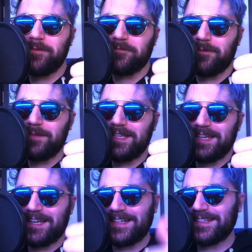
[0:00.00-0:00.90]
up for me,
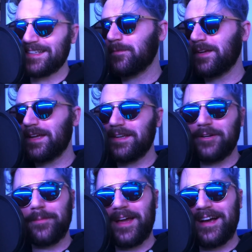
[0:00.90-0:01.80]
gal. And
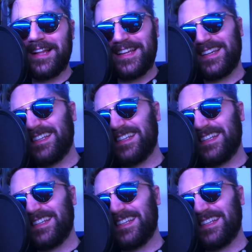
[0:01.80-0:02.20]
your pal.